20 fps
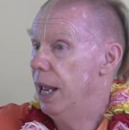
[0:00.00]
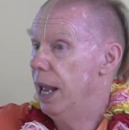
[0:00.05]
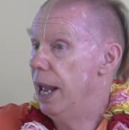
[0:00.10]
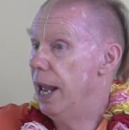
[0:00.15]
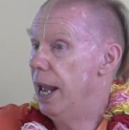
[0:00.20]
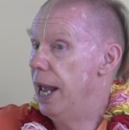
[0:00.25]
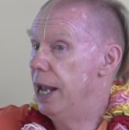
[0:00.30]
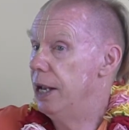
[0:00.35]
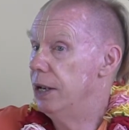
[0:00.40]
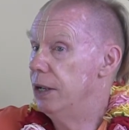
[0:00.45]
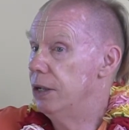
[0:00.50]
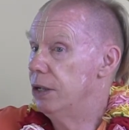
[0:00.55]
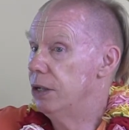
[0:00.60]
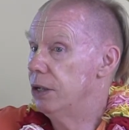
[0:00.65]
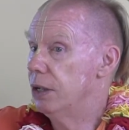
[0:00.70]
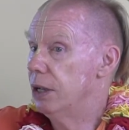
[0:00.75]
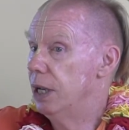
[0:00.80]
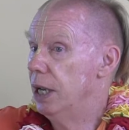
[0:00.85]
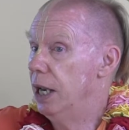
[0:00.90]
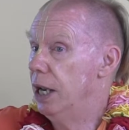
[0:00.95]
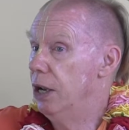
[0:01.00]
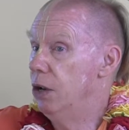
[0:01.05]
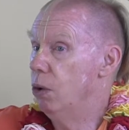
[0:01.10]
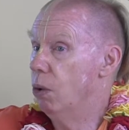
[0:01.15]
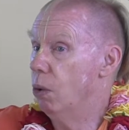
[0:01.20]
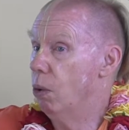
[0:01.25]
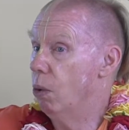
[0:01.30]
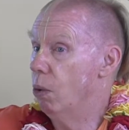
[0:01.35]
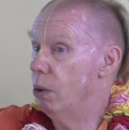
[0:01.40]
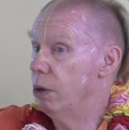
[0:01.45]
And in
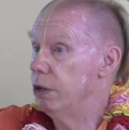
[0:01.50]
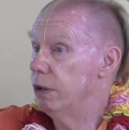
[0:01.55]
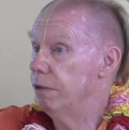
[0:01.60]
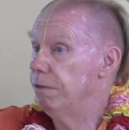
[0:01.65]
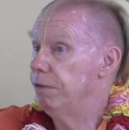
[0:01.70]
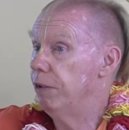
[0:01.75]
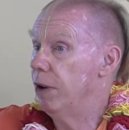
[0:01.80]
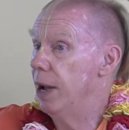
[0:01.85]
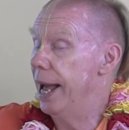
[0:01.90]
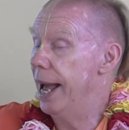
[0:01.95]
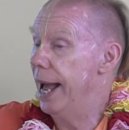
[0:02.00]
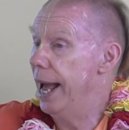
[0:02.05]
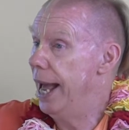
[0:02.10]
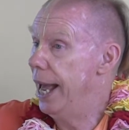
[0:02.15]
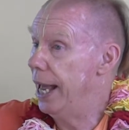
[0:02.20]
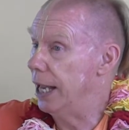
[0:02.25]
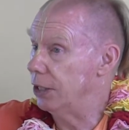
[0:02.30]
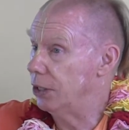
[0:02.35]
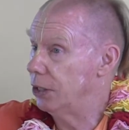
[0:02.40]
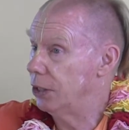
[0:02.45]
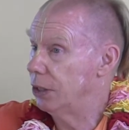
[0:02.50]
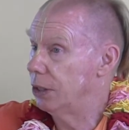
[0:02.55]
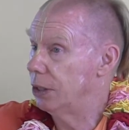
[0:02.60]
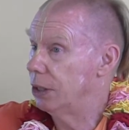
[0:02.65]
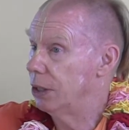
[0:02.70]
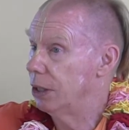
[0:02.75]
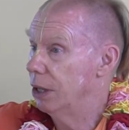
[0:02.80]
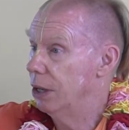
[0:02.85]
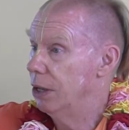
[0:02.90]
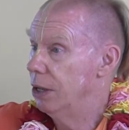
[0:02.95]
order for
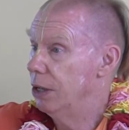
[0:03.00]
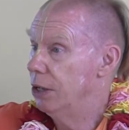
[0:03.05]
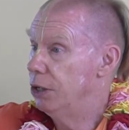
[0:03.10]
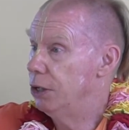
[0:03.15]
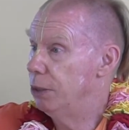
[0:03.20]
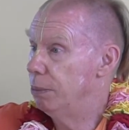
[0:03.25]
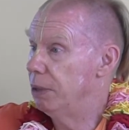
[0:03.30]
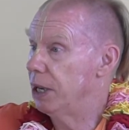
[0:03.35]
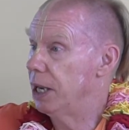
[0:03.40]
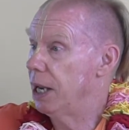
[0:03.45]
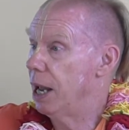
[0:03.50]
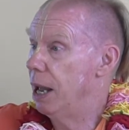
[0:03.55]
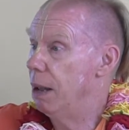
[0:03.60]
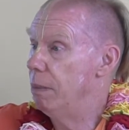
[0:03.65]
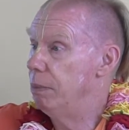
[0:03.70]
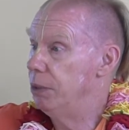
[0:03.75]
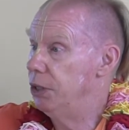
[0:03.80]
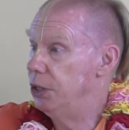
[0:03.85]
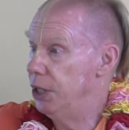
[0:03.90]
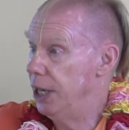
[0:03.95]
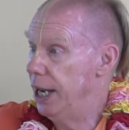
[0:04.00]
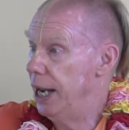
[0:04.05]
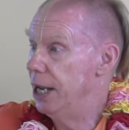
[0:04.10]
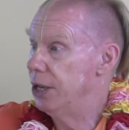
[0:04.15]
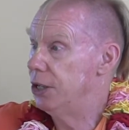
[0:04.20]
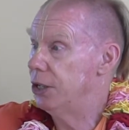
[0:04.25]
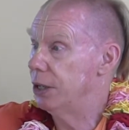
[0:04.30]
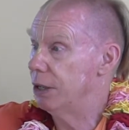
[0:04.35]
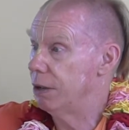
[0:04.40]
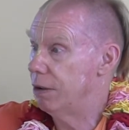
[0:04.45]
us to become
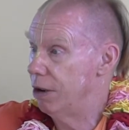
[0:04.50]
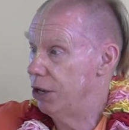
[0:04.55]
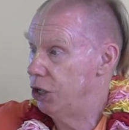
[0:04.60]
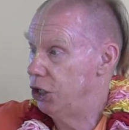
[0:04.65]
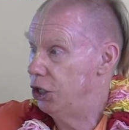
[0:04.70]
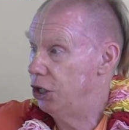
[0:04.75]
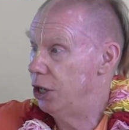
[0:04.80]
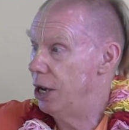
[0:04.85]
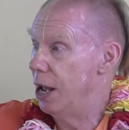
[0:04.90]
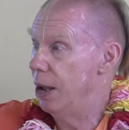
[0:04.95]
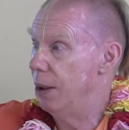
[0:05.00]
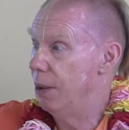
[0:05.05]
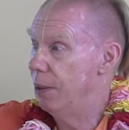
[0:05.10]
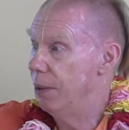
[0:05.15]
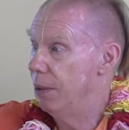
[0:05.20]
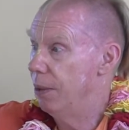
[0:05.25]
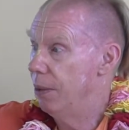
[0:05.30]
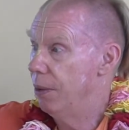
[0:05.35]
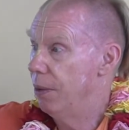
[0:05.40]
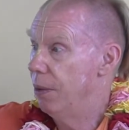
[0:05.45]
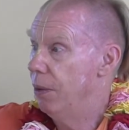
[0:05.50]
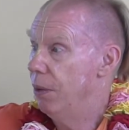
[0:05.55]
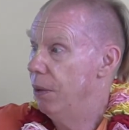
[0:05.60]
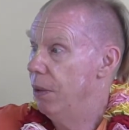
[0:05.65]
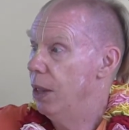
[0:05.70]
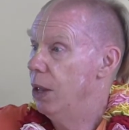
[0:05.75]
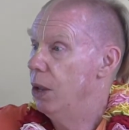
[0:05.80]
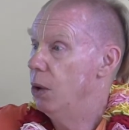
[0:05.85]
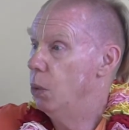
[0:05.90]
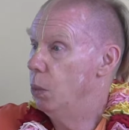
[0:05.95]
dear to Krishna,
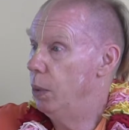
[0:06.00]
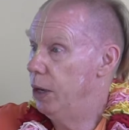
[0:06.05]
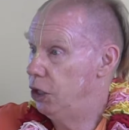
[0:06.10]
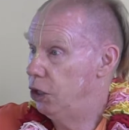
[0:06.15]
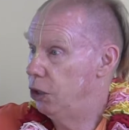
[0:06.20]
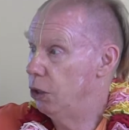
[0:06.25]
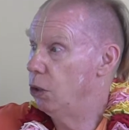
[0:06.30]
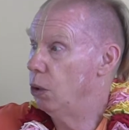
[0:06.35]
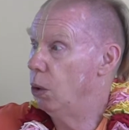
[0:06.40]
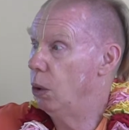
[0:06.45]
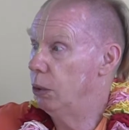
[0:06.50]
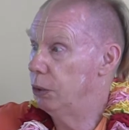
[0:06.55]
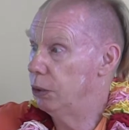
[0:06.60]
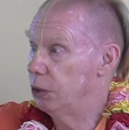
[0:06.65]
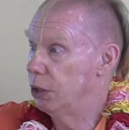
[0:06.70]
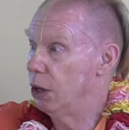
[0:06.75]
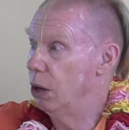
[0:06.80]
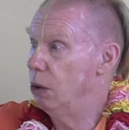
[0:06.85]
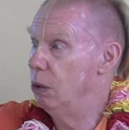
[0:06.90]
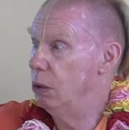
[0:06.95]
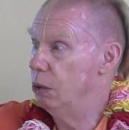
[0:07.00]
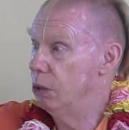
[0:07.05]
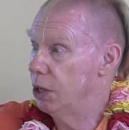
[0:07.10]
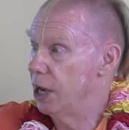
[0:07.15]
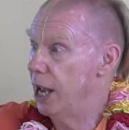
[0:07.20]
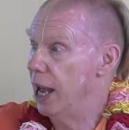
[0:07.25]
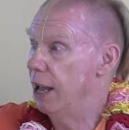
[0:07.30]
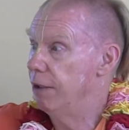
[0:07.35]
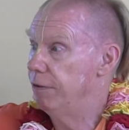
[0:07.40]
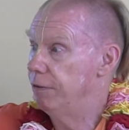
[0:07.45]
we should also look
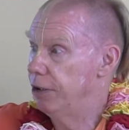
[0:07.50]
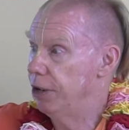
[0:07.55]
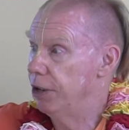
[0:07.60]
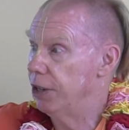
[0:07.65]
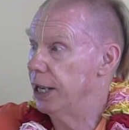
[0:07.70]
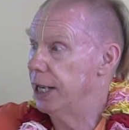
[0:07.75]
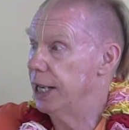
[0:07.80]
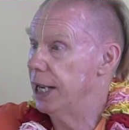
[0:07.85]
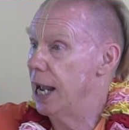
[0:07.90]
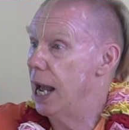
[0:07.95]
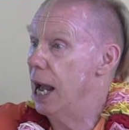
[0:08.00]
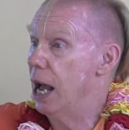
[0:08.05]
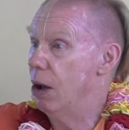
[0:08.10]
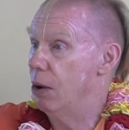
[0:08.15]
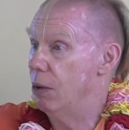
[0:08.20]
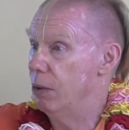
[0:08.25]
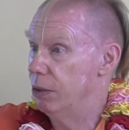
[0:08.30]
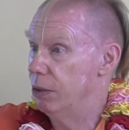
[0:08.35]
after the cows.